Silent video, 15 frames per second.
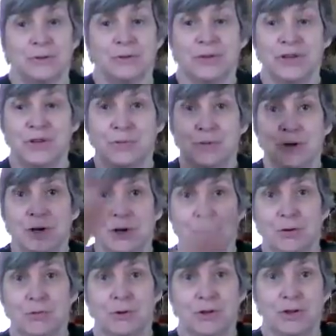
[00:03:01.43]
this work
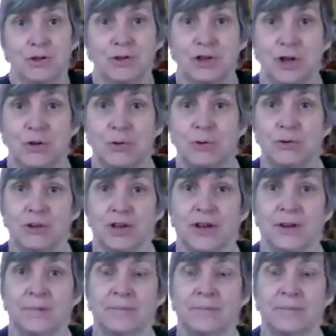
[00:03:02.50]
with your shoulder,